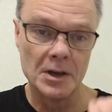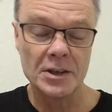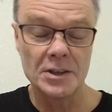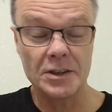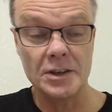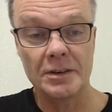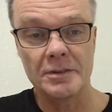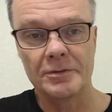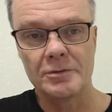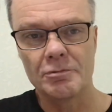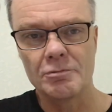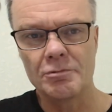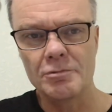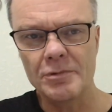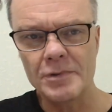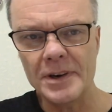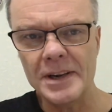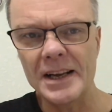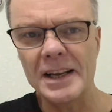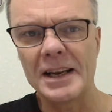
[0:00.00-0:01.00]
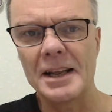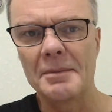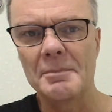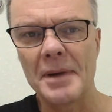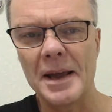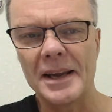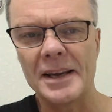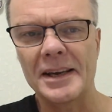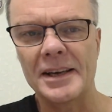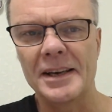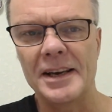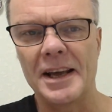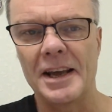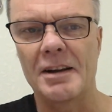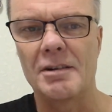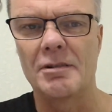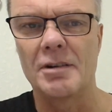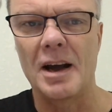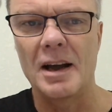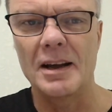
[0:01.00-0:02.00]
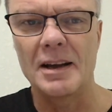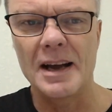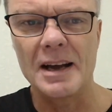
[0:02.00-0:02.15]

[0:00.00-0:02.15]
sort of really making it